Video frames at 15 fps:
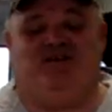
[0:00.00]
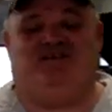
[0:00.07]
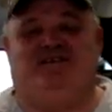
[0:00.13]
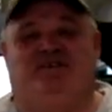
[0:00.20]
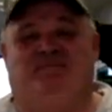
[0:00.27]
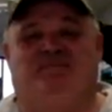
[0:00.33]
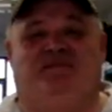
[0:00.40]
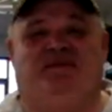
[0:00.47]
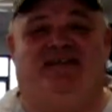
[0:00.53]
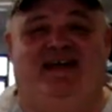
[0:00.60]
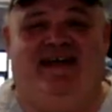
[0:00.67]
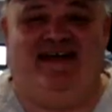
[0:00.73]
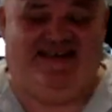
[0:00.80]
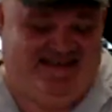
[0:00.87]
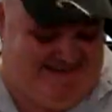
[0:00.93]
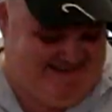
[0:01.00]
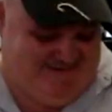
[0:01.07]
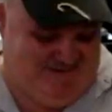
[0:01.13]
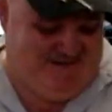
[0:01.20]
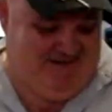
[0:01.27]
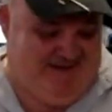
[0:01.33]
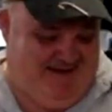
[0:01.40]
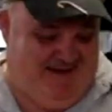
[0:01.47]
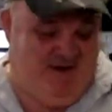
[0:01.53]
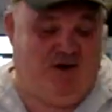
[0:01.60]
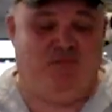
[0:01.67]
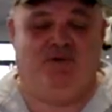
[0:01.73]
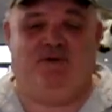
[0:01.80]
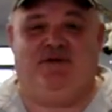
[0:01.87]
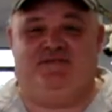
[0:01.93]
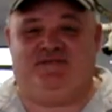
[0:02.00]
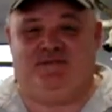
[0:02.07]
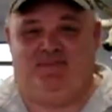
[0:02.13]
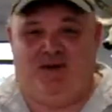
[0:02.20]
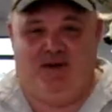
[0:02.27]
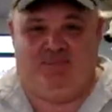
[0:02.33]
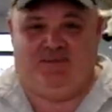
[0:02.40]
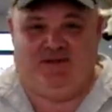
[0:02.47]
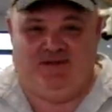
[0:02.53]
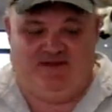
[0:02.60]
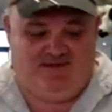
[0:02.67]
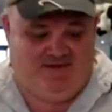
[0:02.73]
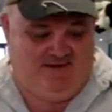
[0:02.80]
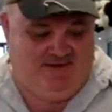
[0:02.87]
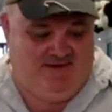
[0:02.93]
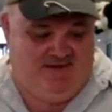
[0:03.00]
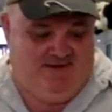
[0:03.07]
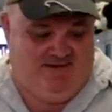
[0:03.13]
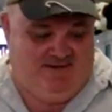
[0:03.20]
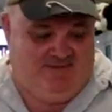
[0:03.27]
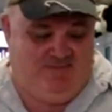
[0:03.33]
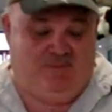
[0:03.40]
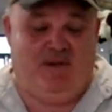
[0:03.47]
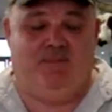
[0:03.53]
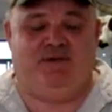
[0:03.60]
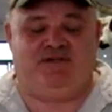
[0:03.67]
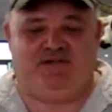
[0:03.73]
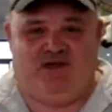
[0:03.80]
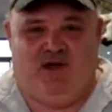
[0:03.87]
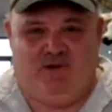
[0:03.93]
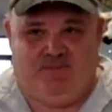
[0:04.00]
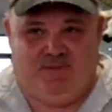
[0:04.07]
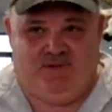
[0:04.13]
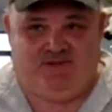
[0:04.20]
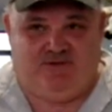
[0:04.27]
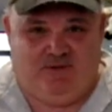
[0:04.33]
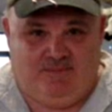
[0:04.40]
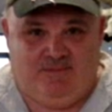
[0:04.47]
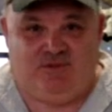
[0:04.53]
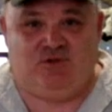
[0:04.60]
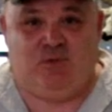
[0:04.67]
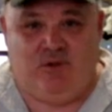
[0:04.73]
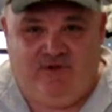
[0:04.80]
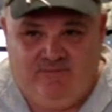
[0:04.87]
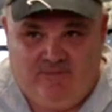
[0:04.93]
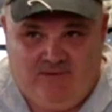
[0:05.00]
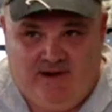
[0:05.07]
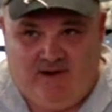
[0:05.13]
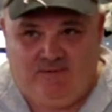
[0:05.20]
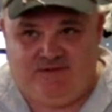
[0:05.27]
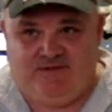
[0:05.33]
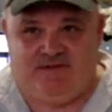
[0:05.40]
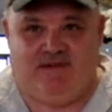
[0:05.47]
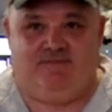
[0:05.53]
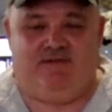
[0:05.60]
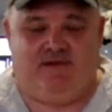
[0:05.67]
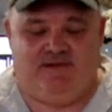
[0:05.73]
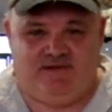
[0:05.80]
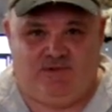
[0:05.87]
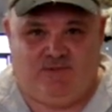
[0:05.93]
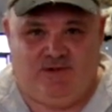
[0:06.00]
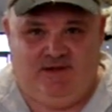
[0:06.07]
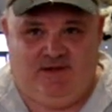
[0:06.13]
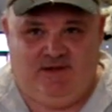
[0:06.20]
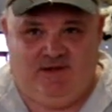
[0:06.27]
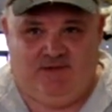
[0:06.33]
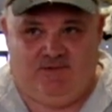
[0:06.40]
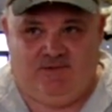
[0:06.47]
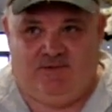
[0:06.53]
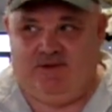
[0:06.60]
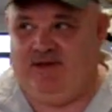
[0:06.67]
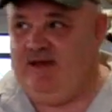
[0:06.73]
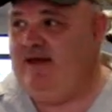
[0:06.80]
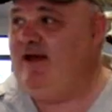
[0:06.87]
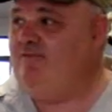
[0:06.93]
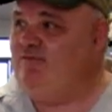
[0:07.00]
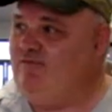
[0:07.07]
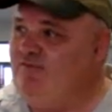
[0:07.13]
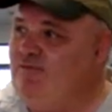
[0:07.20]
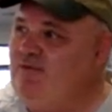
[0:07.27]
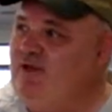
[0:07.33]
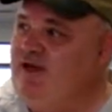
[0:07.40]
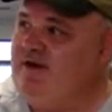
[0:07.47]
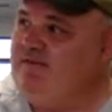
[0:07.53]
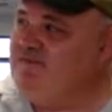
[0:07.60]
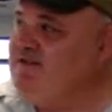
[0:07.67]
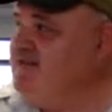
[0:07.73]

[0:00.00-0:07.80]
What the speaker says: our tip for today. I hope we were of some help to you. Remember, the Sky Piers are open 24 hours, 7 days a week. We have a full line of